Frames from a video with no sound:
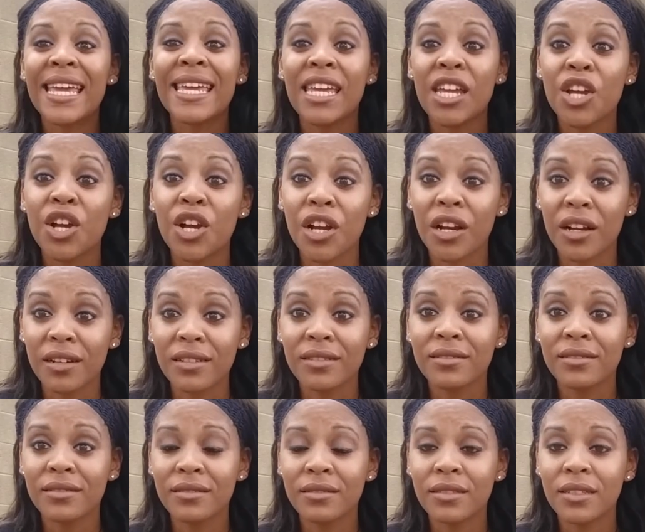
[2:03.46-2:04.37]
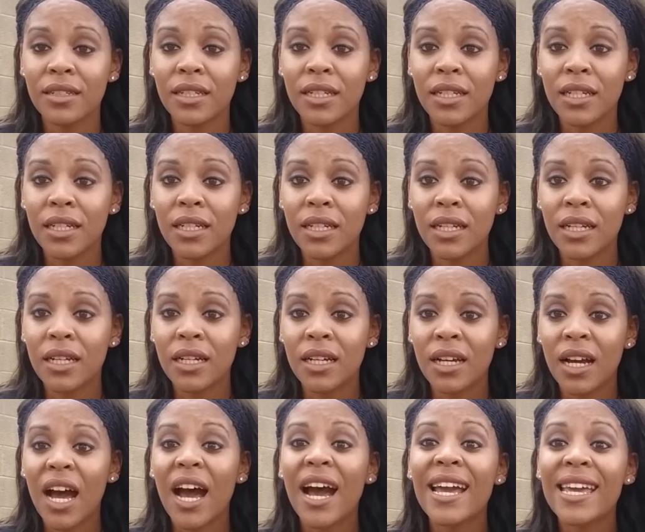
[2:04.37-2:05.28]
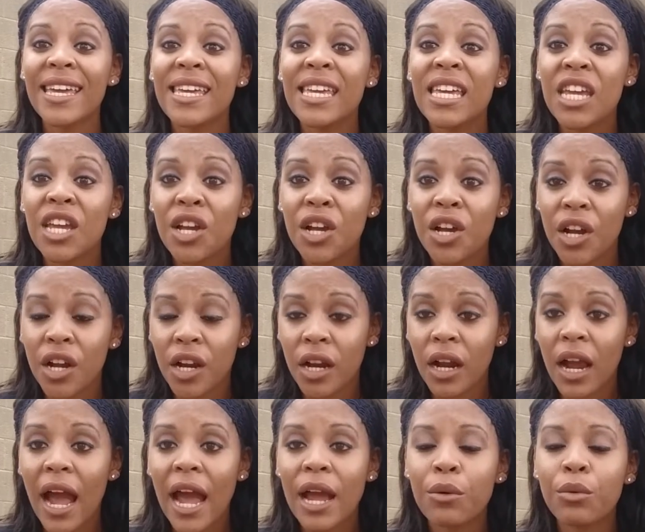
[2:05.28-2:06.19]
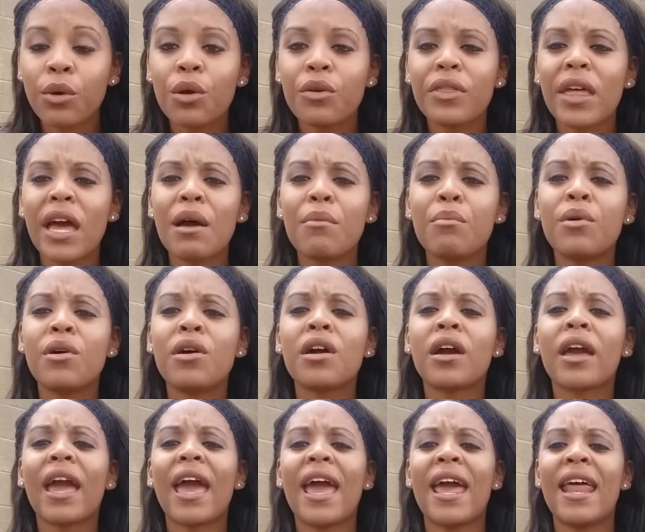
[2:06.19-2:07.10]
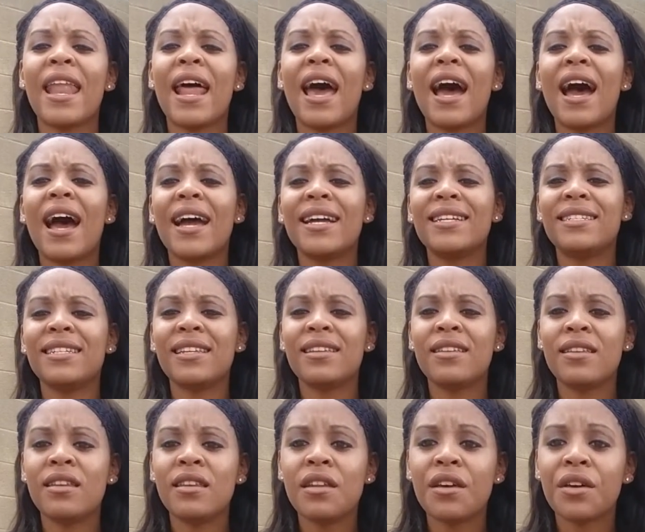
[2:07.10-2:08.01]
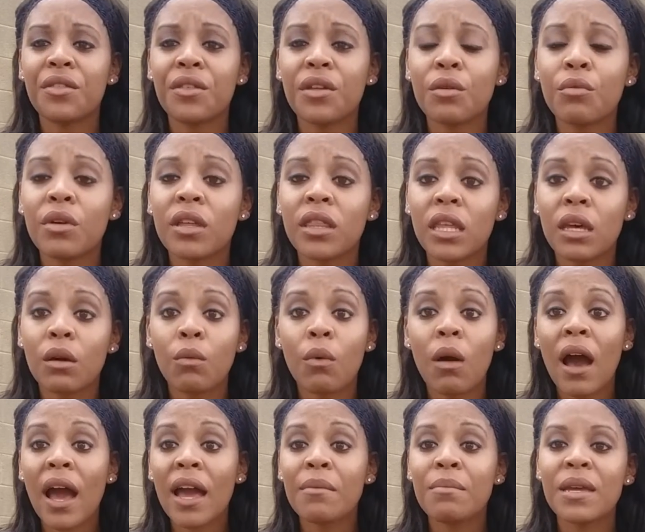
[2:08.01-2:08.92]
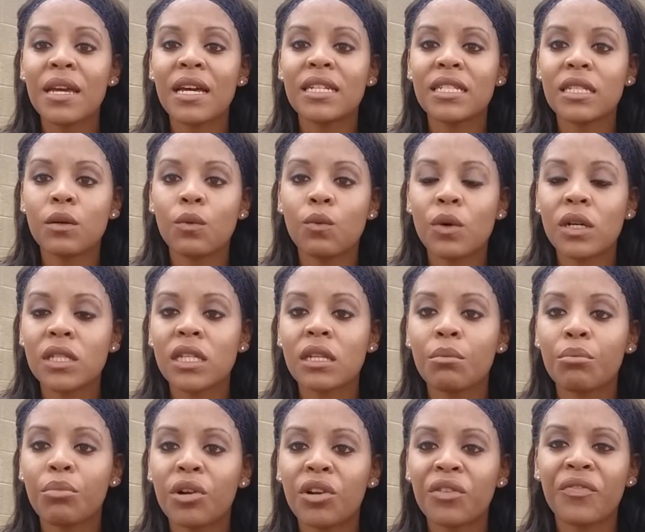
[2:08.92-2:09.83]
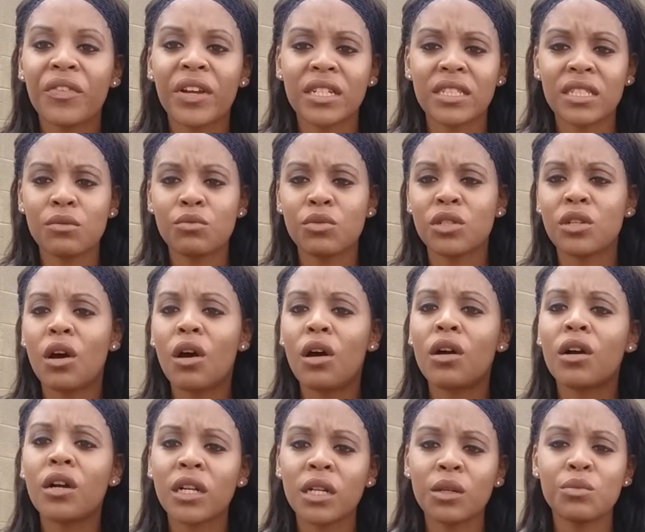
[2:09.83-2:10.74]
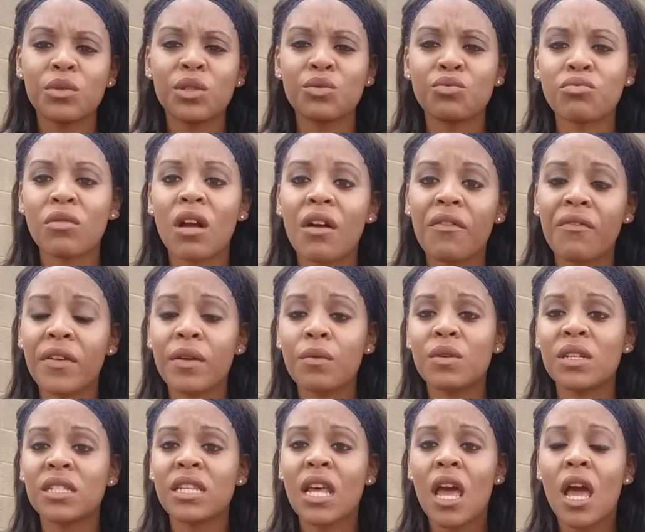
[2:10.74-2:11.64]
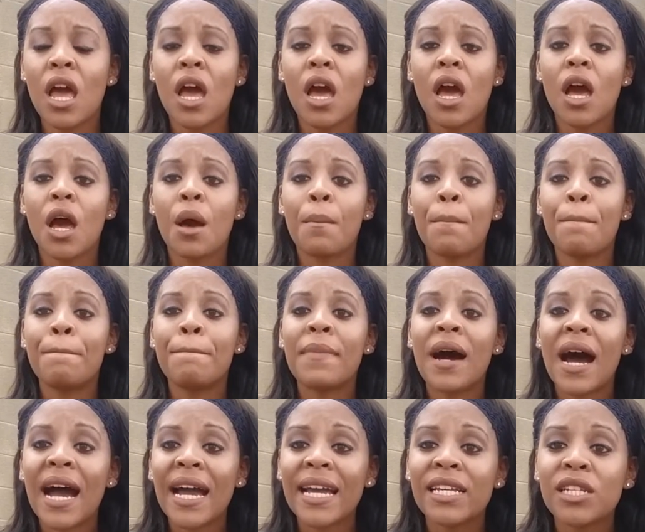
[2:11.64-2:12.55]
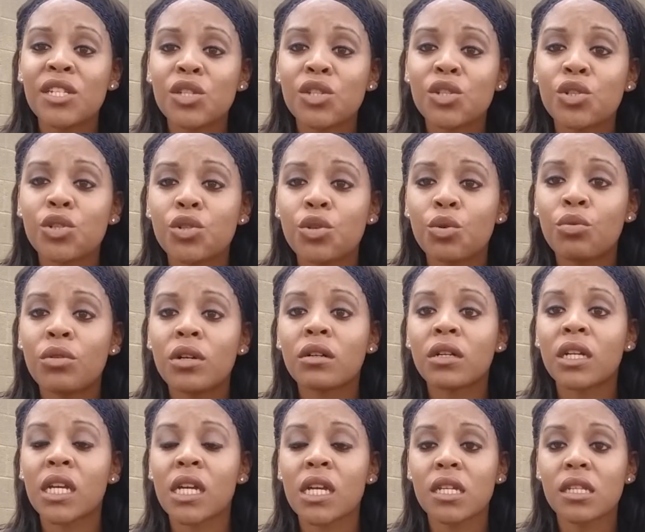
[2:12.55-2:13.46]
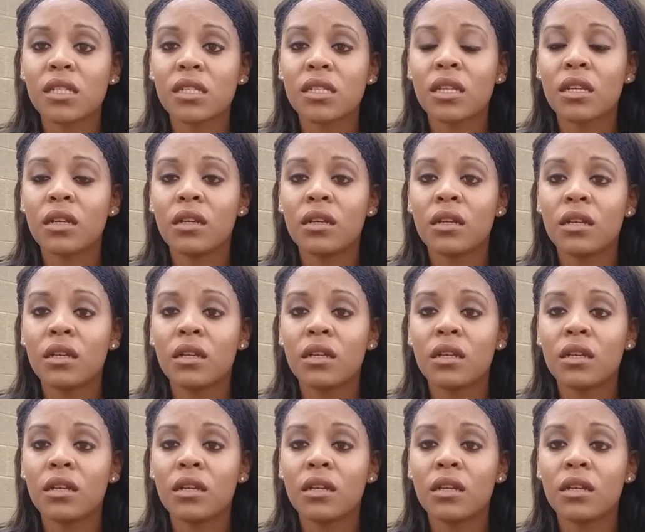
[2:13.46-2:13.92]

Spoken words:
a year. I wrote that book and I did nothing with it. Why? Because it wasn't perfect. It was hard. It was rough. It was my stories